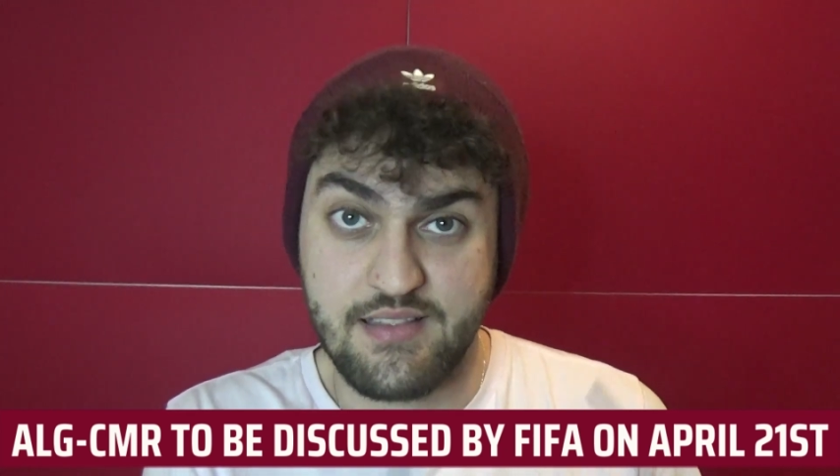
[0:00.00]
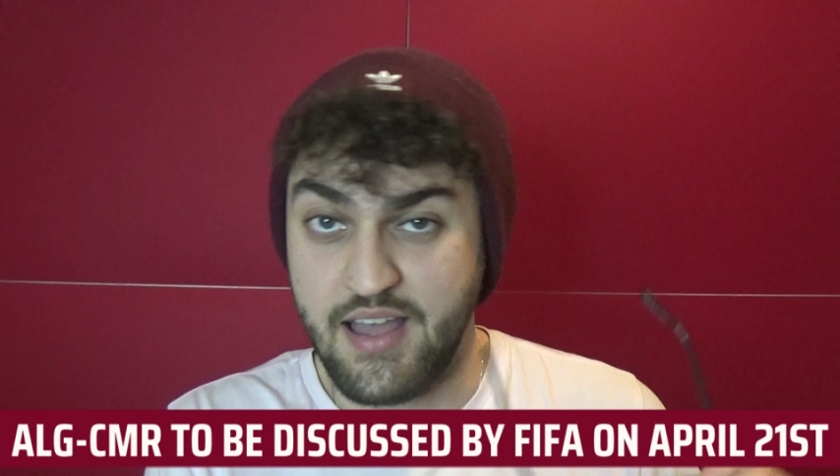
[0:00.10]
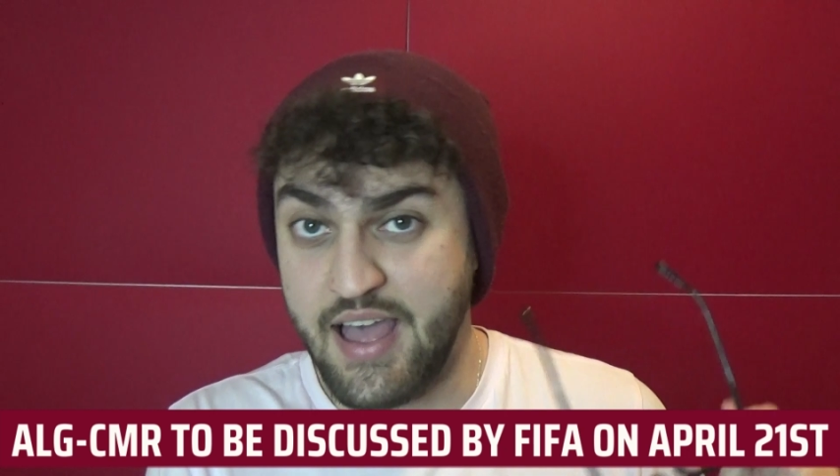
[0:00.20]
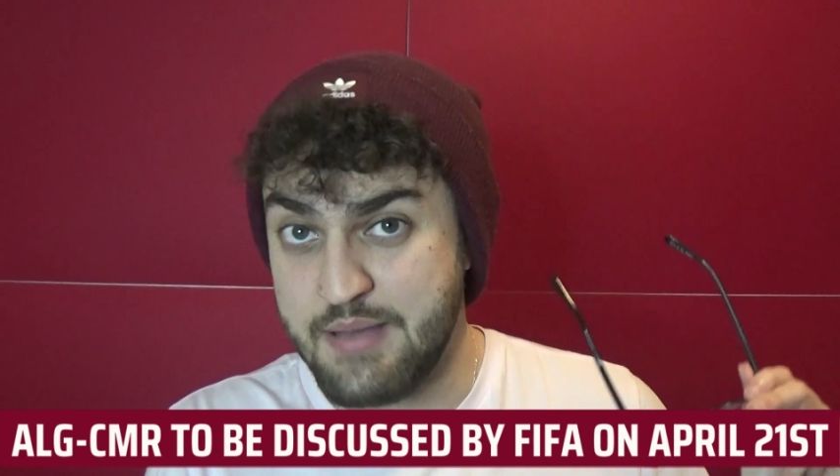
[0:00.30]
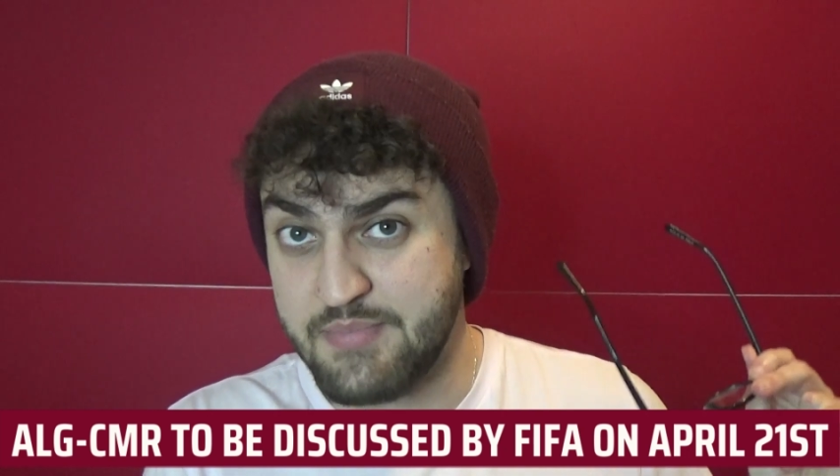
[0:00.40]

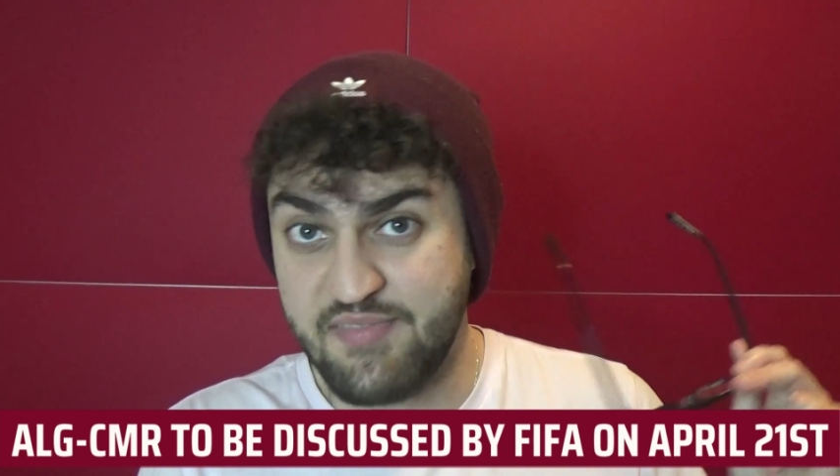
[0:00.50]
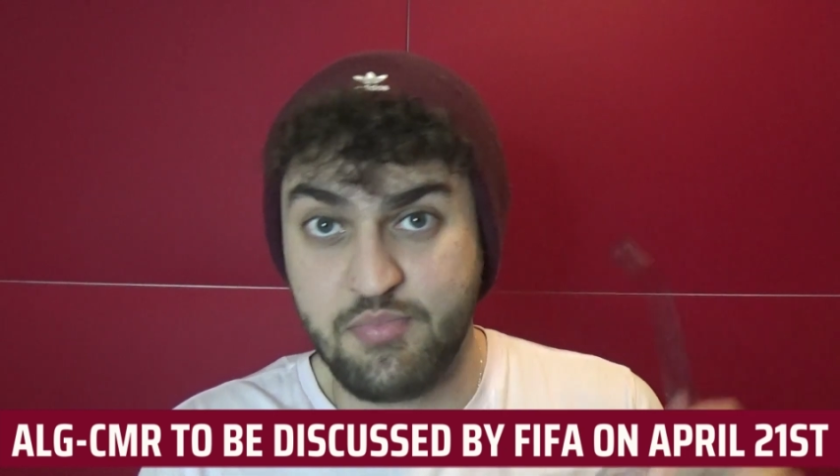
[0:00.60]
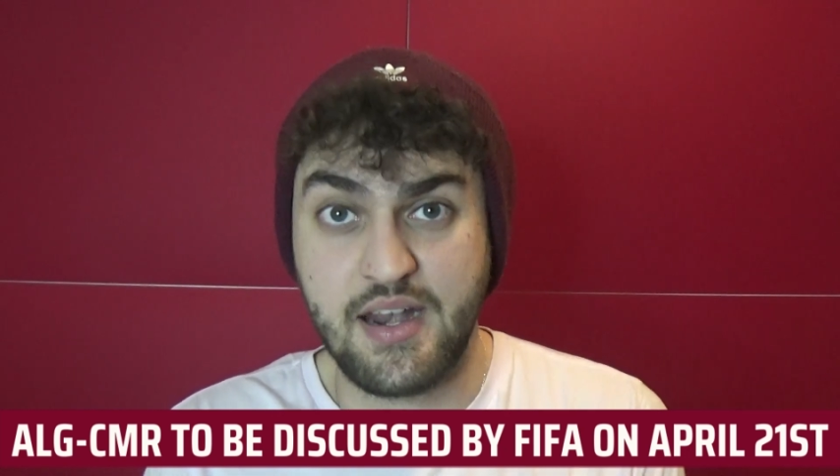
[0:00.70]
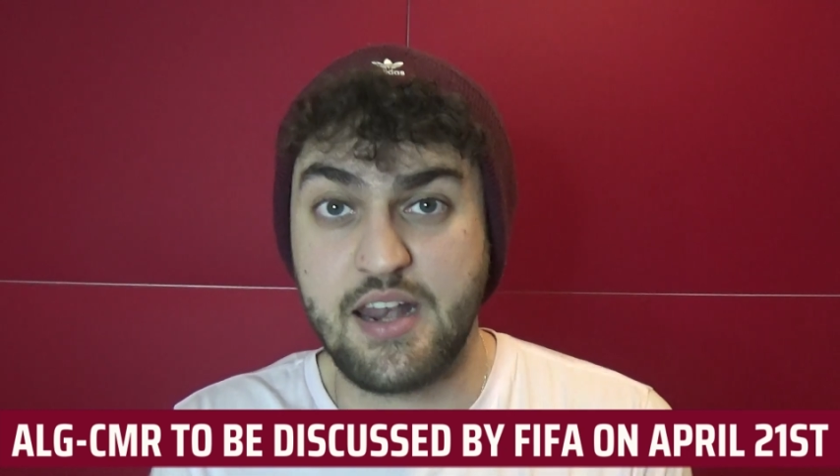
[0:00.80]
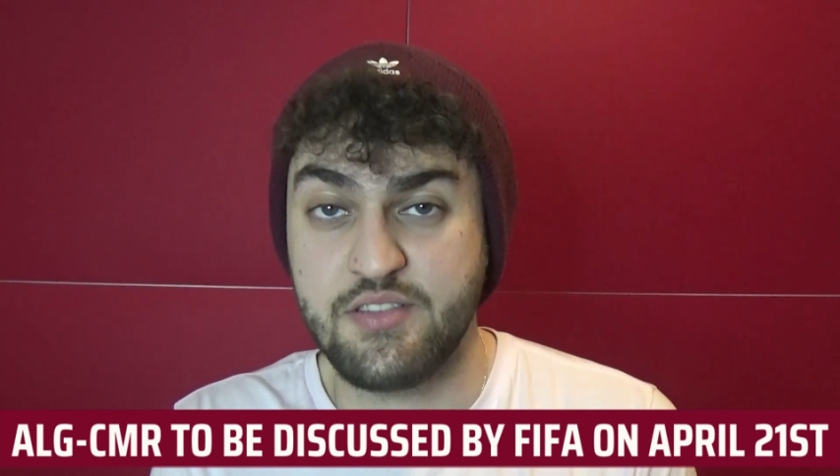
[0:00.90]
Um, I've
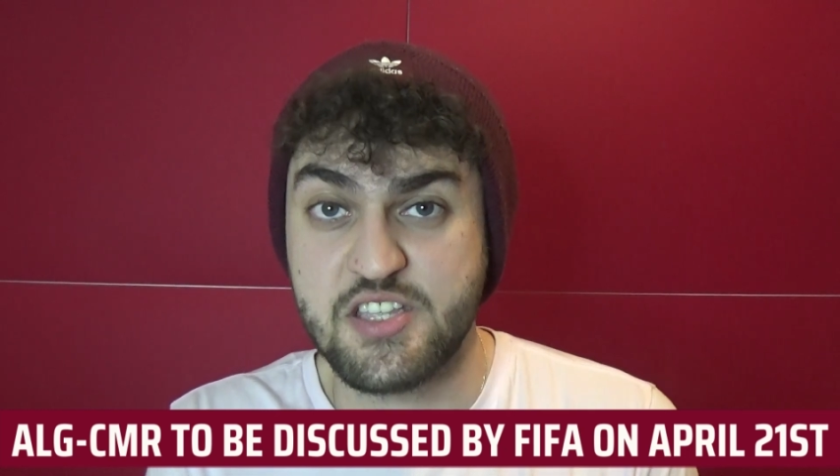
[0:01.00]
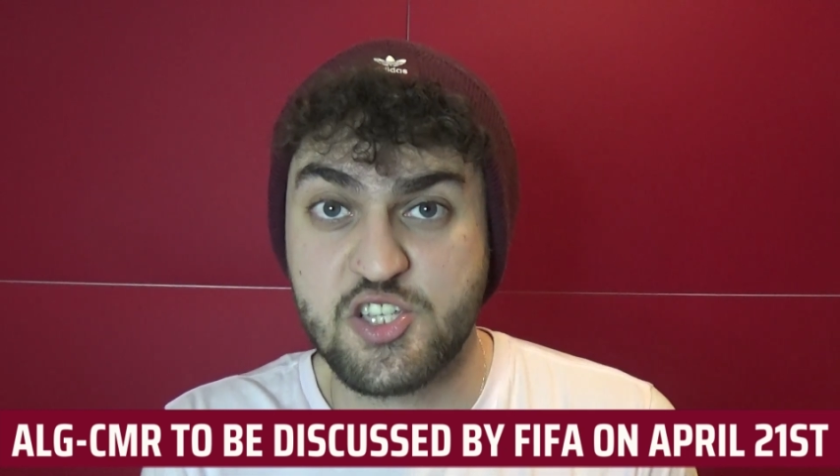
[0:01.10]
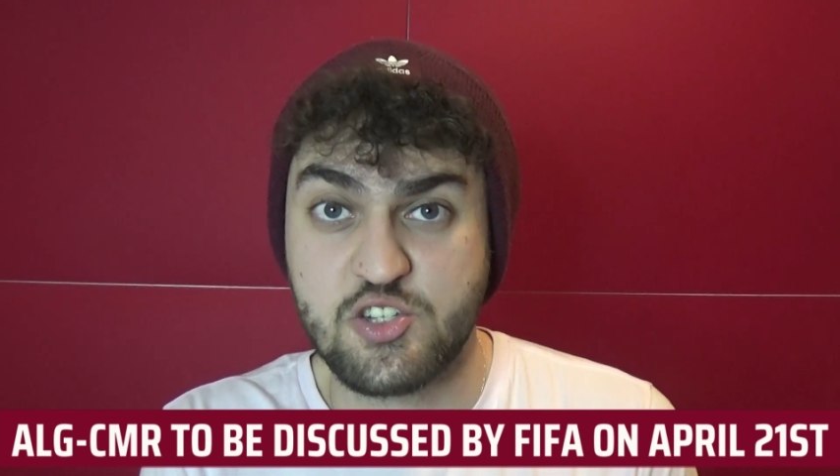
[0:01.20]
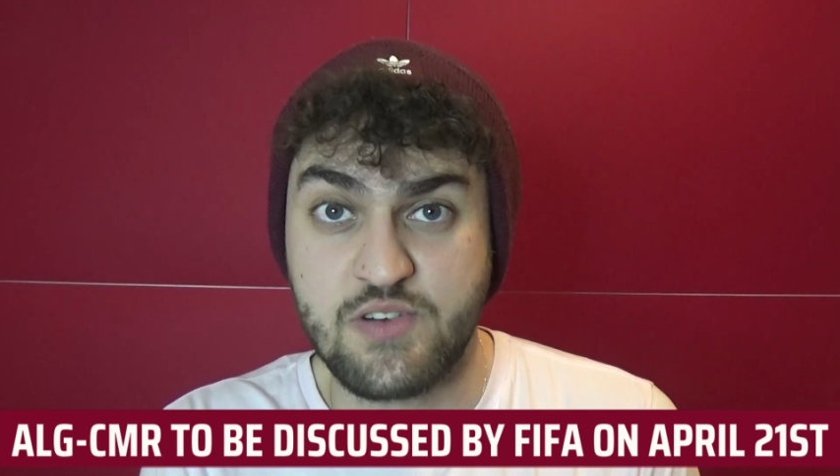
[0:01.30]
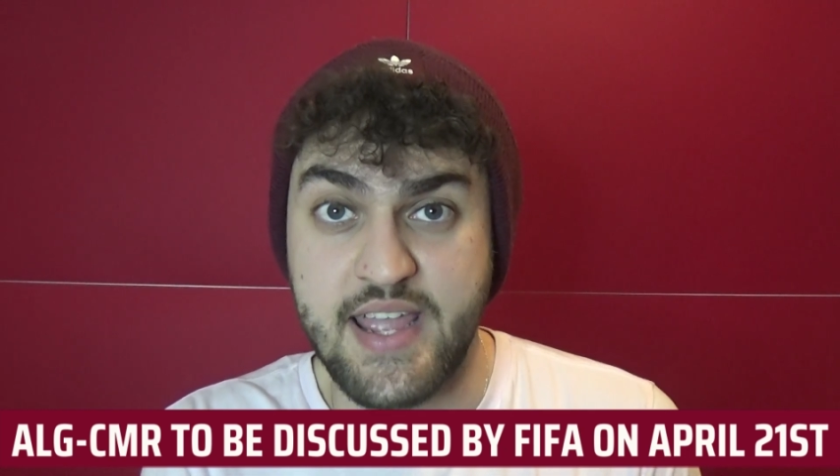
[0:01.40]
put it on the
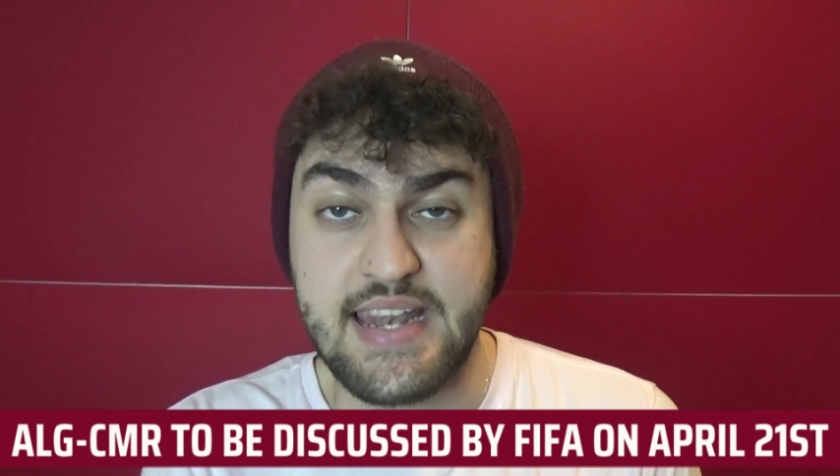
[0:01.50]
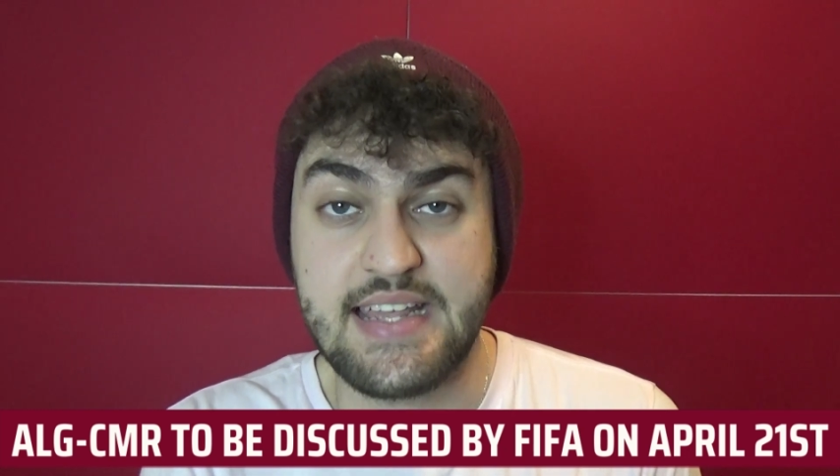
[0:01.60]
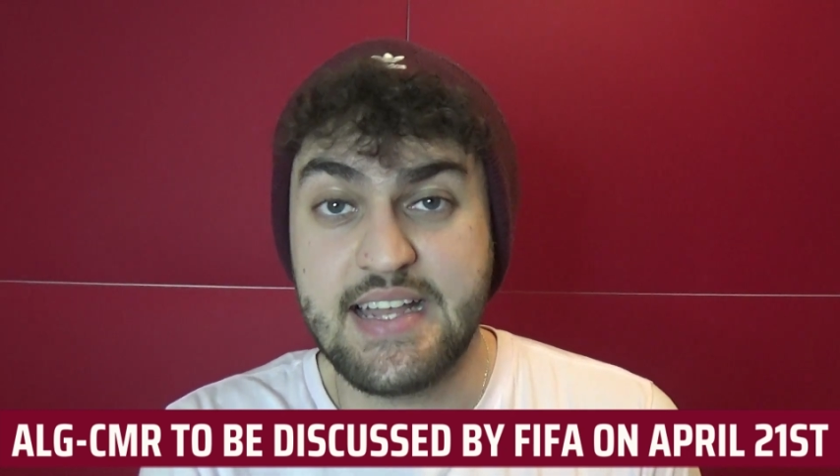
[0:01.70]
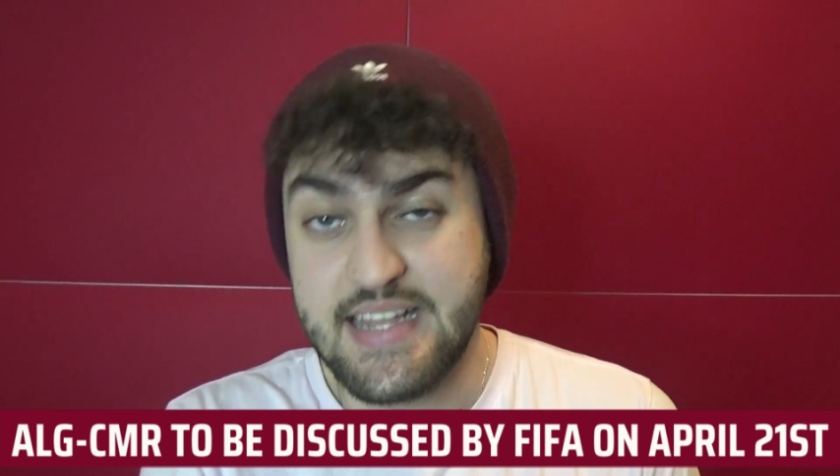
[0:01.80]
screen